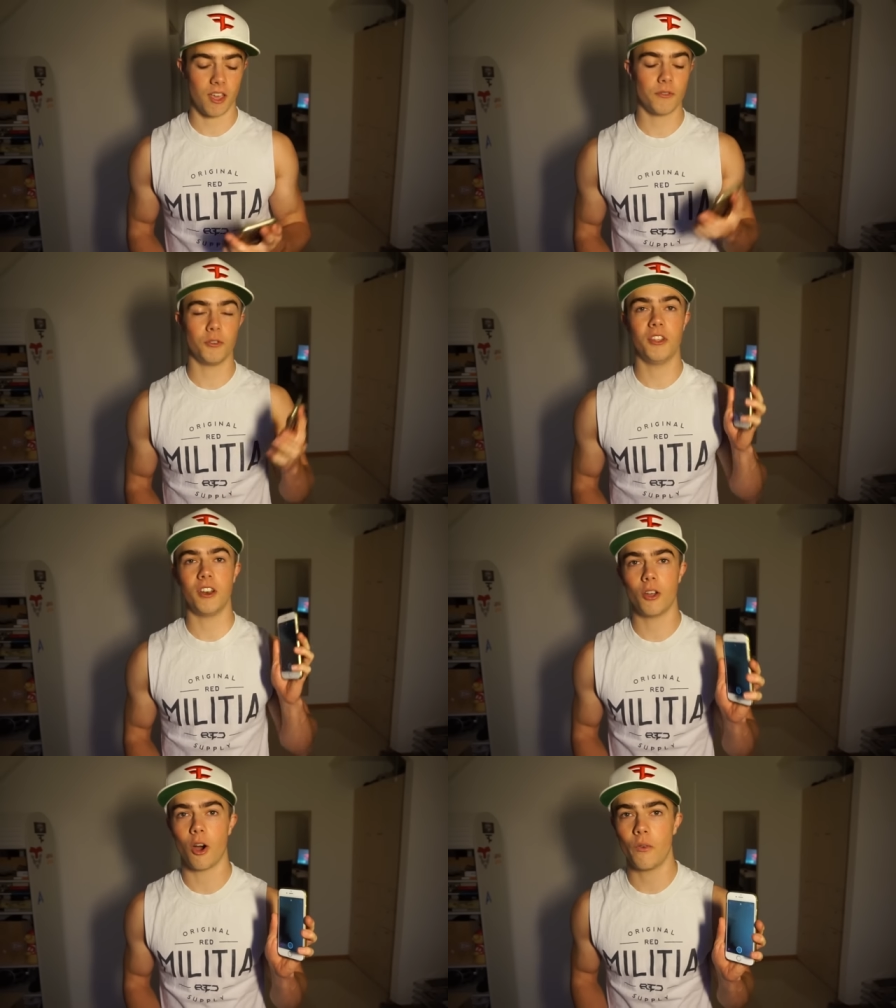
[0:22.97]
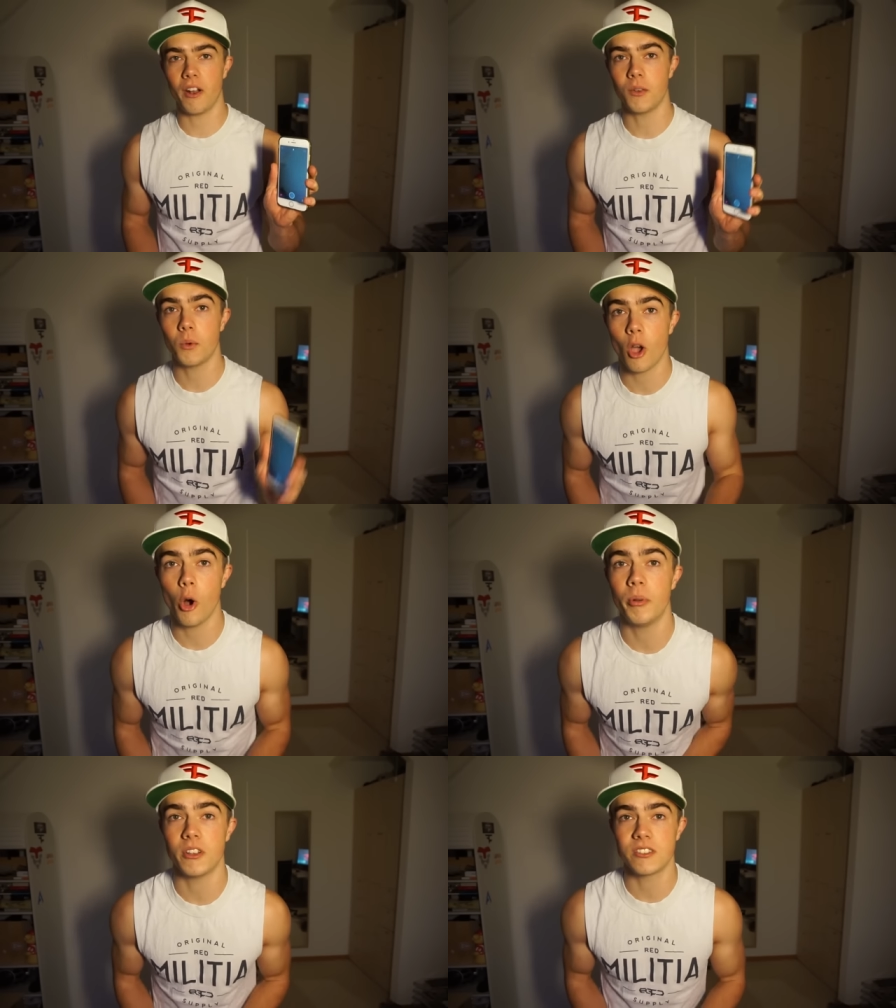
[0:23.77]
If you didn't know already, we
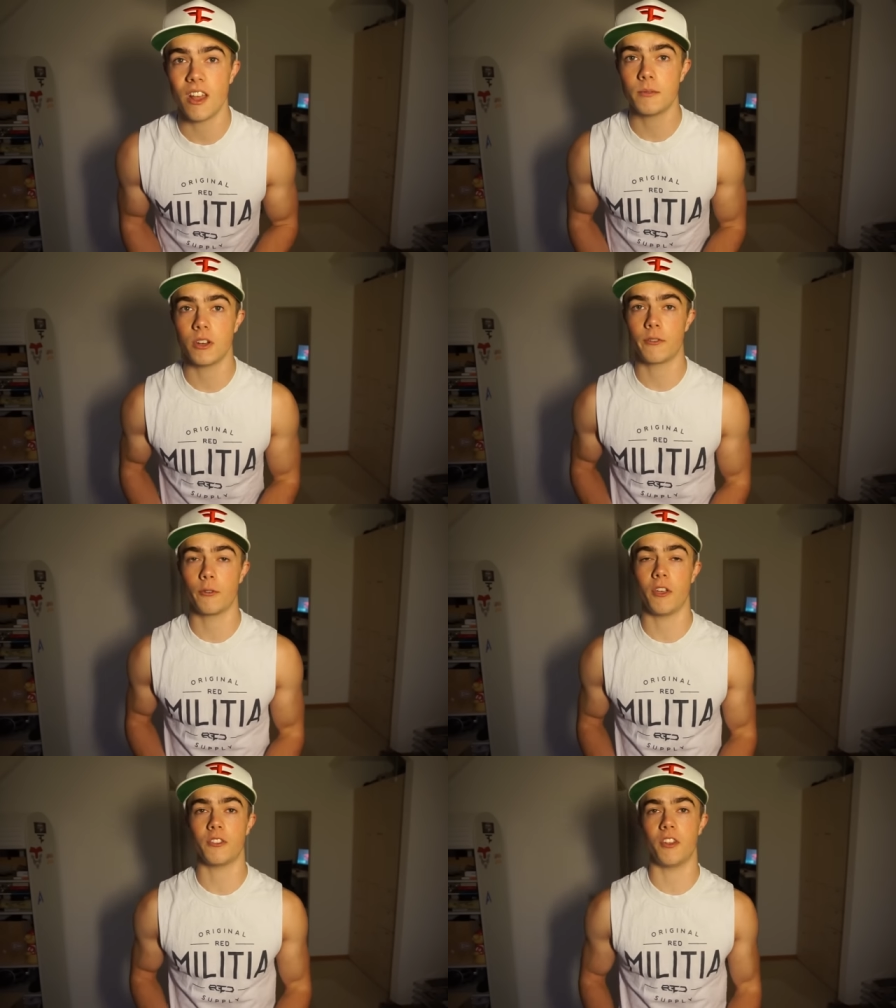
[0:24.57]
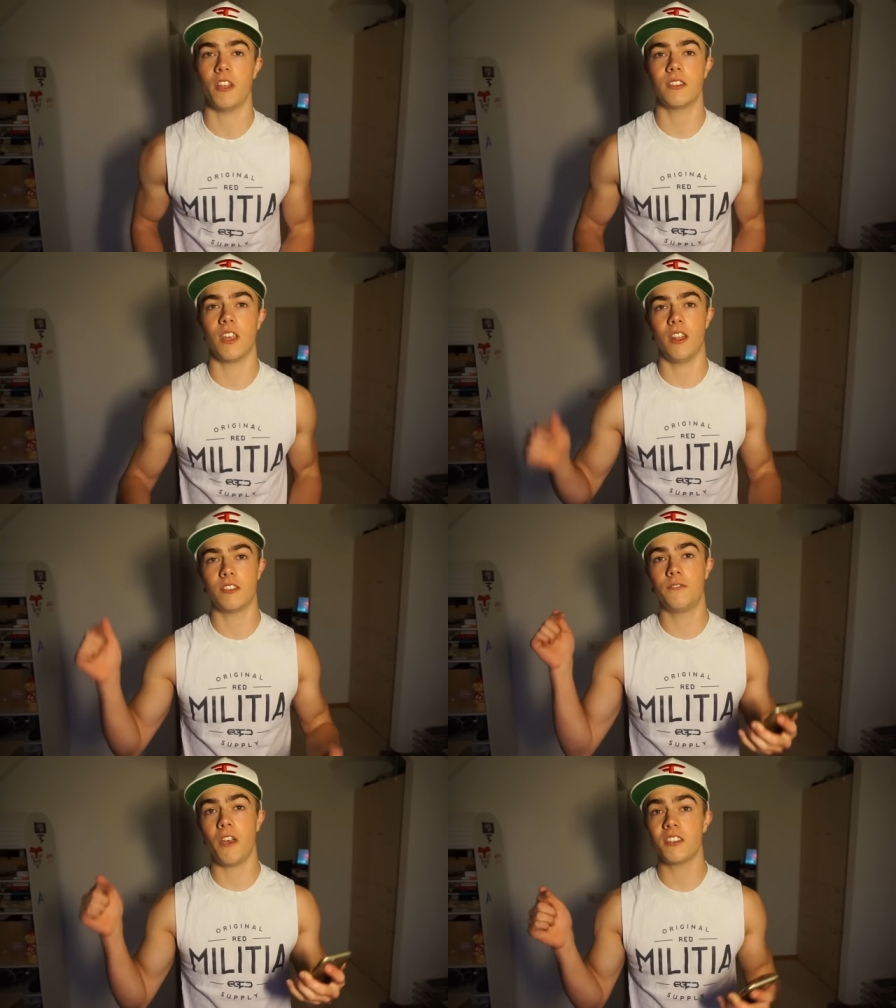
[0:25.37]
opened a Snapchat for FaZe Fitness. It
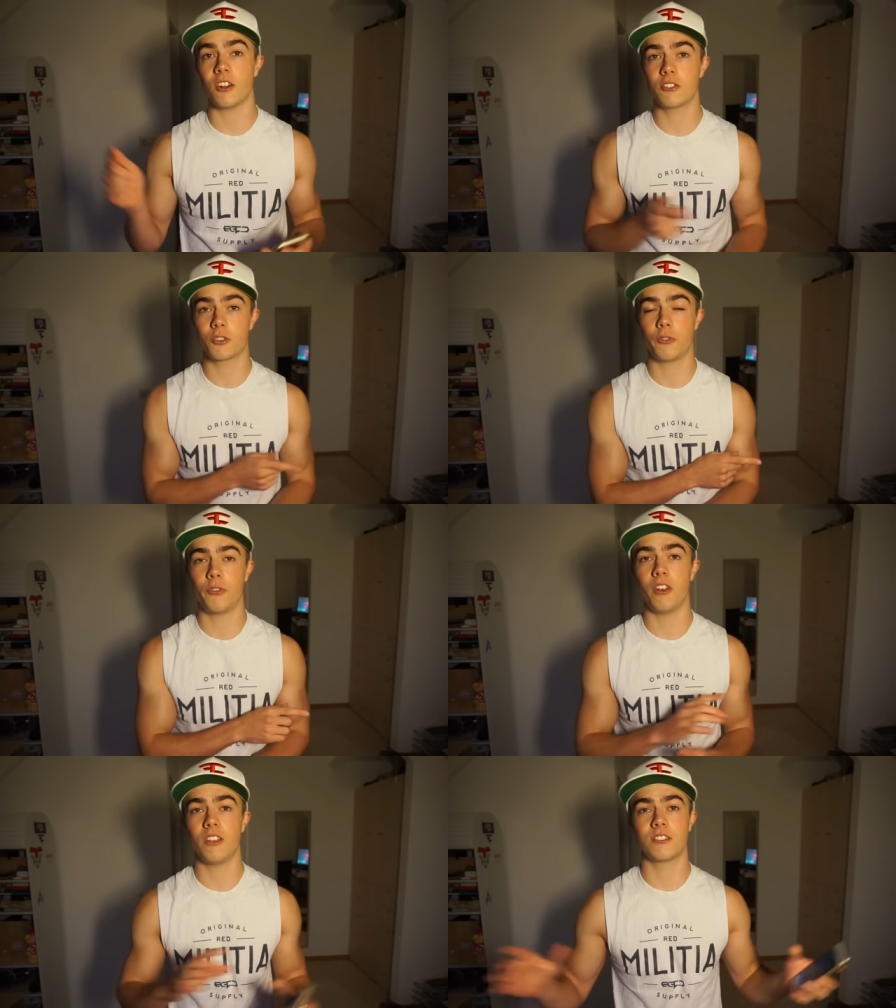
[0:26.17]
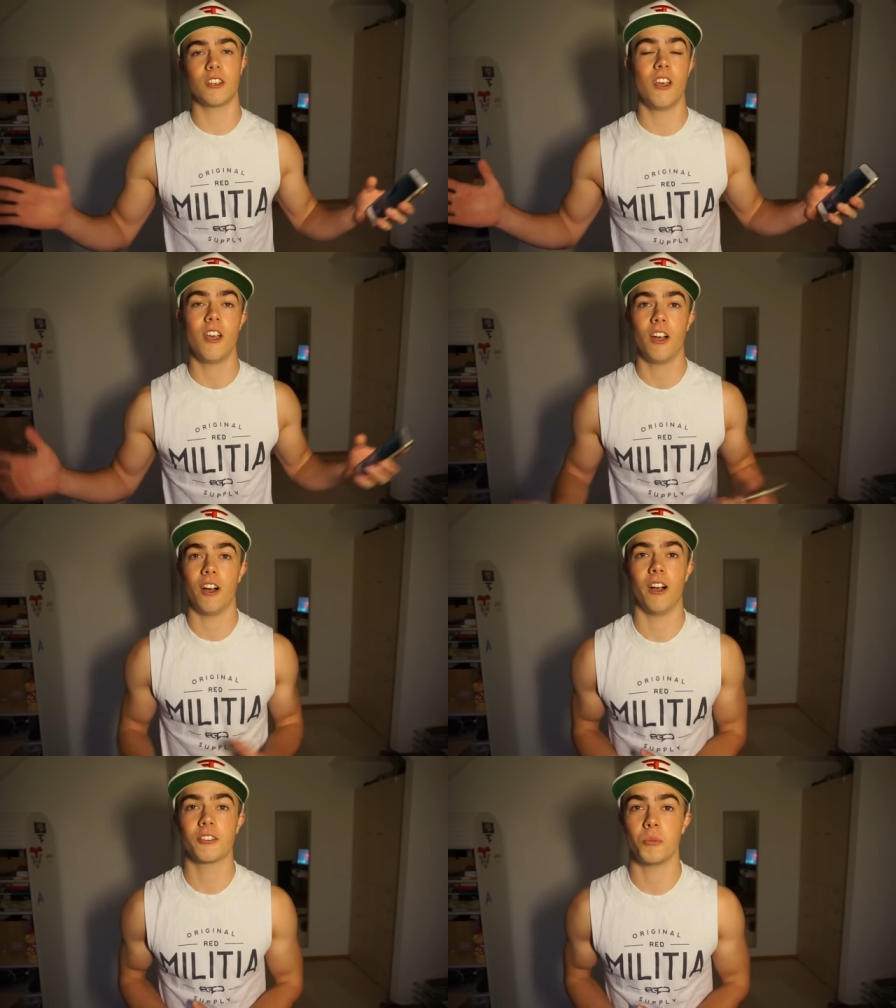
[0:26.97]
is FaZe underscore fitness,
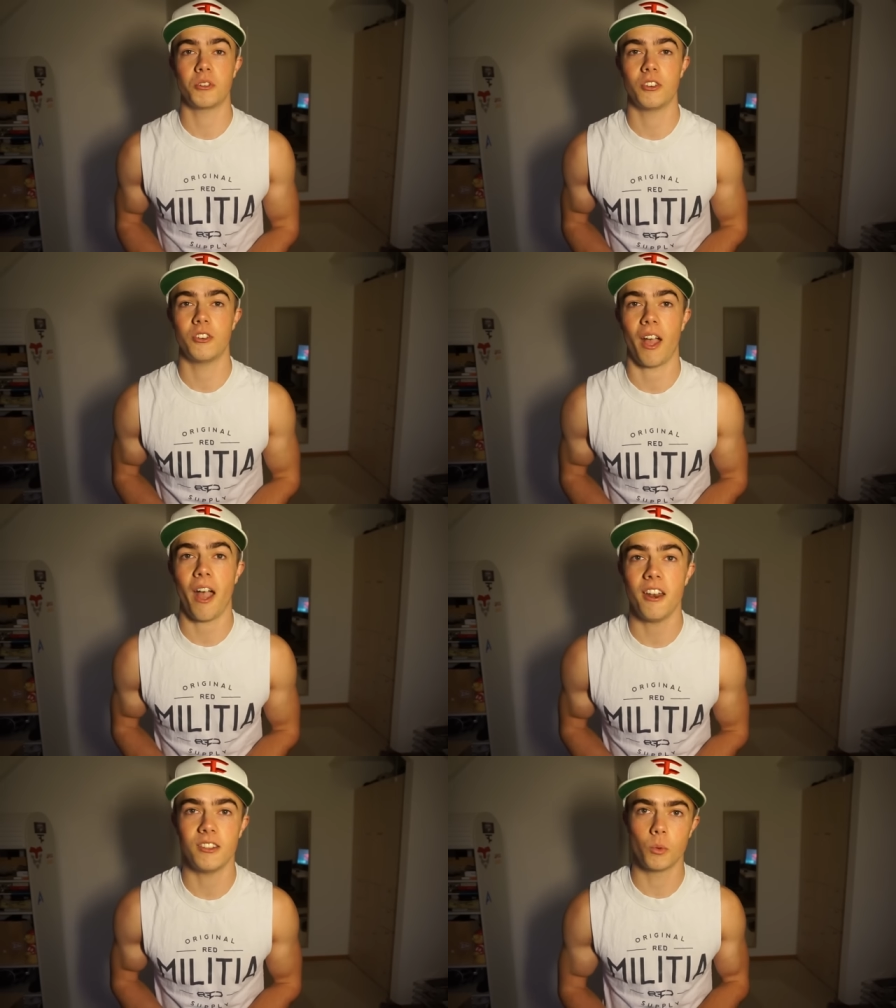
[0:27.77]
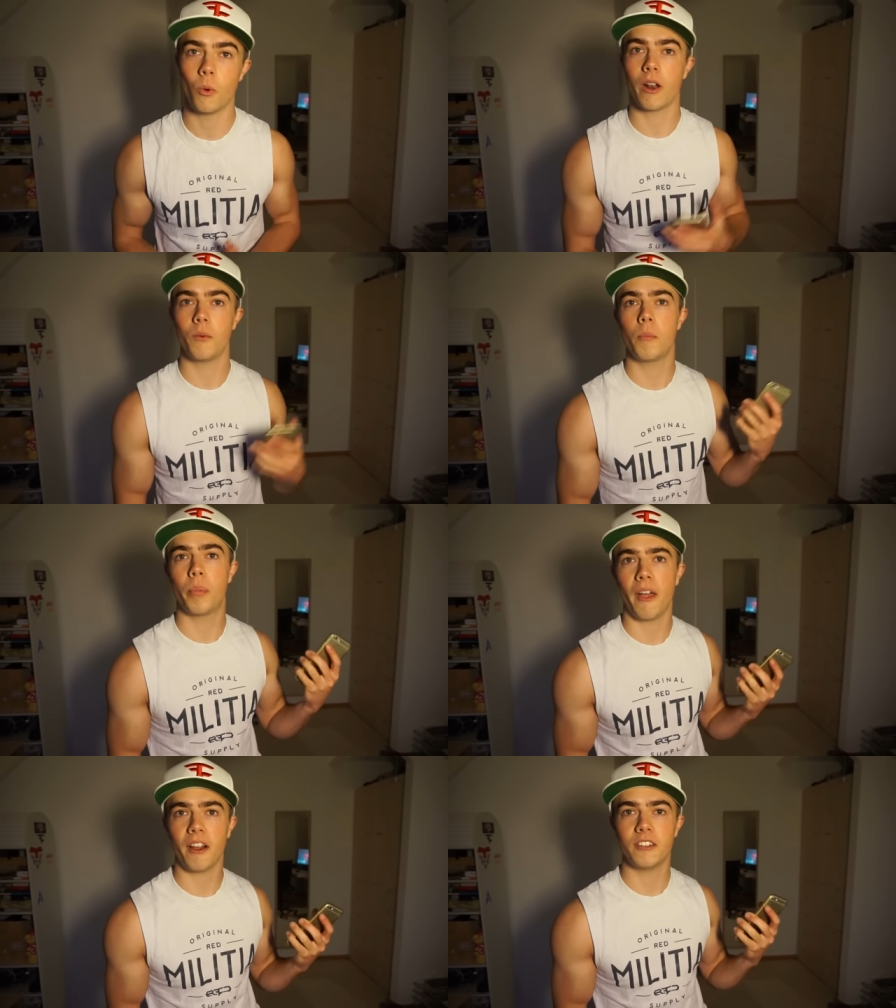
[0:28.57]
uh, so make sure you add it to one. And we're
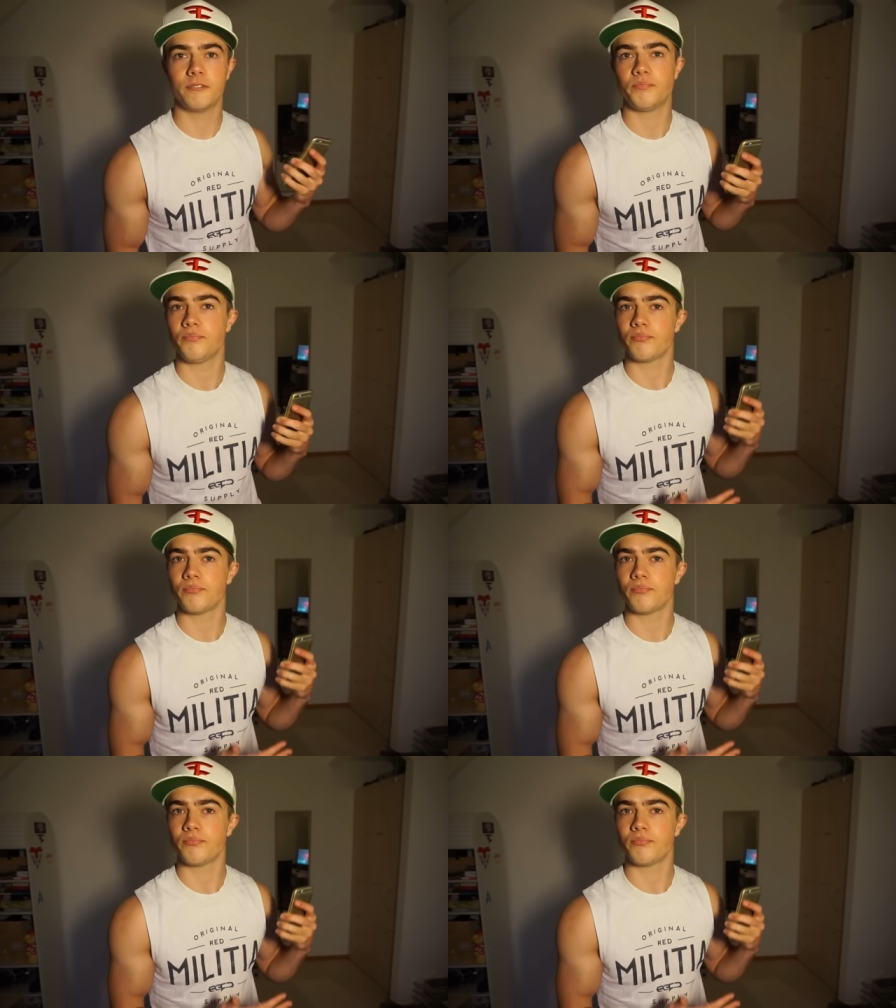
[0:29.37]
planning on